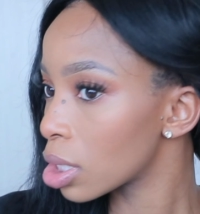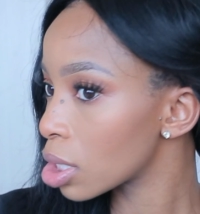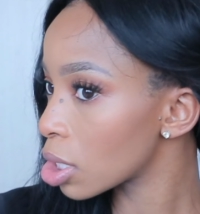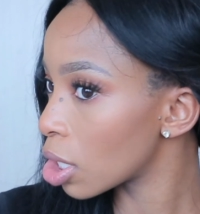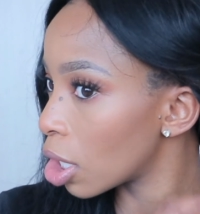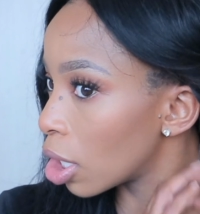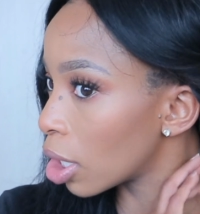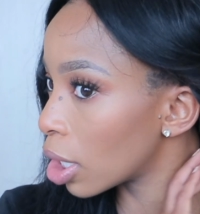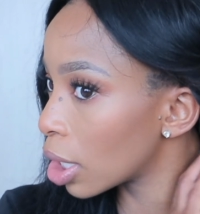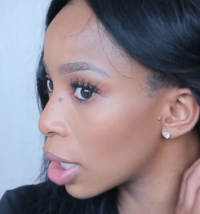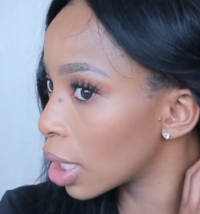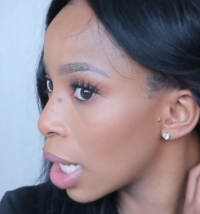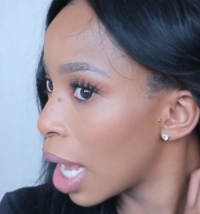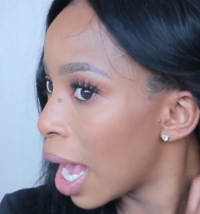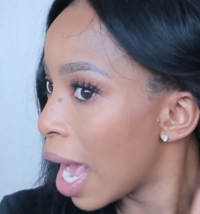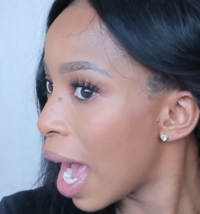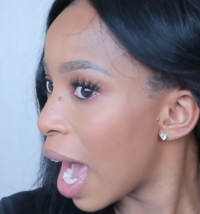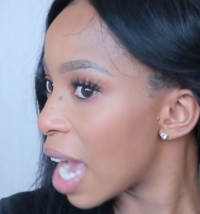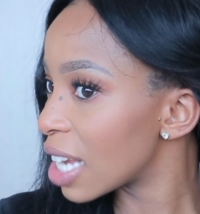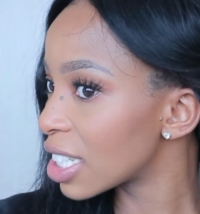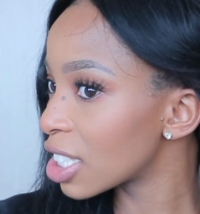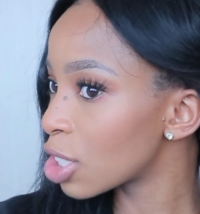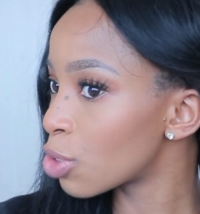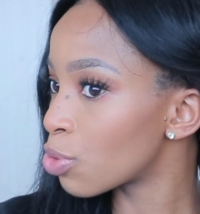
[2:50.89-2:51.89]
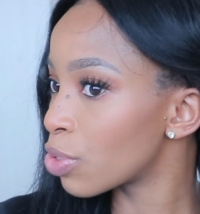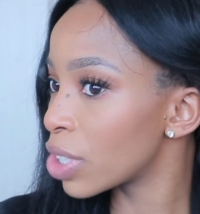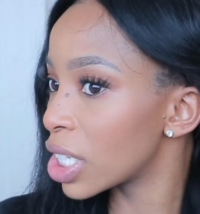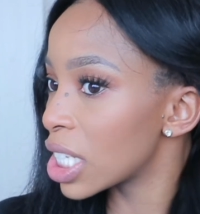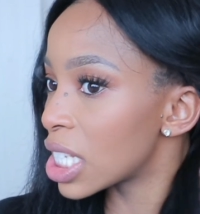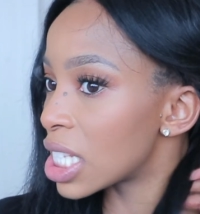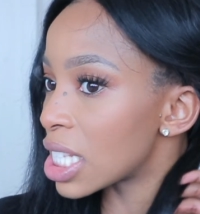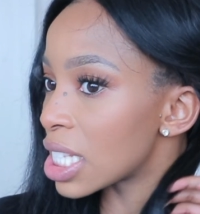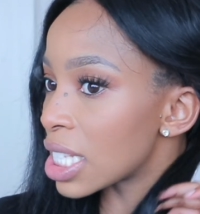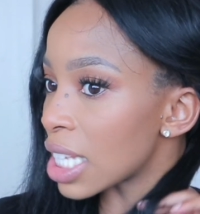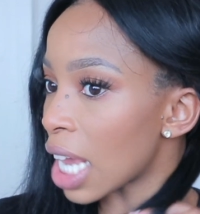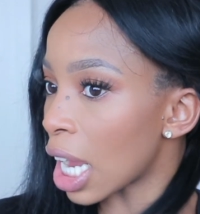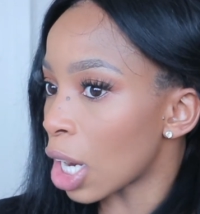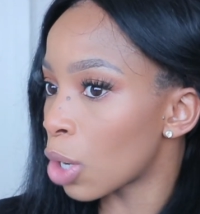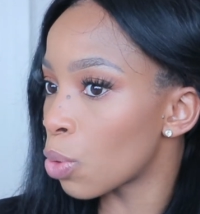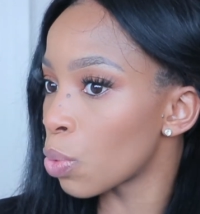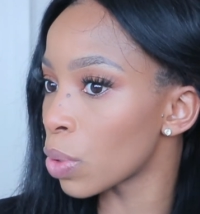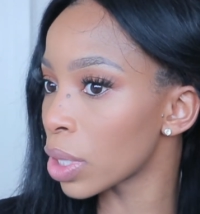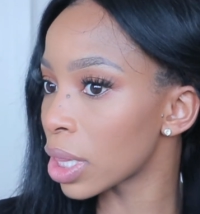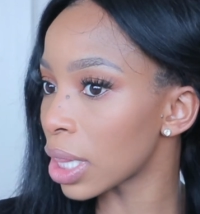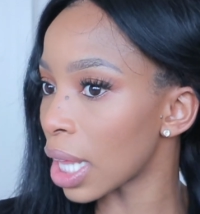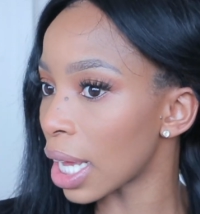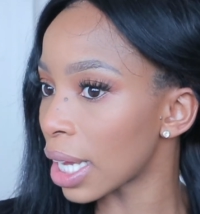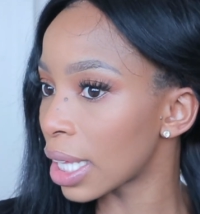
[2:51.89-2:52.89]
Curling. I just really suck
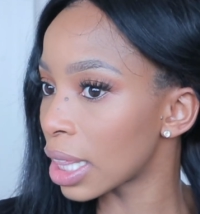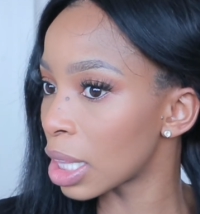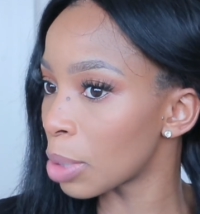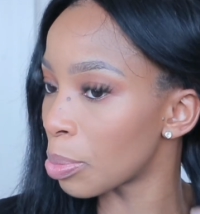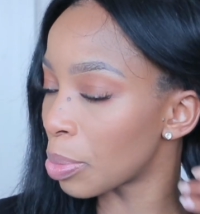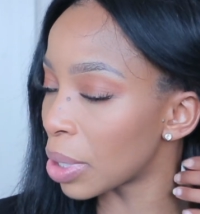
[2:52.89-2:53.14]
with like the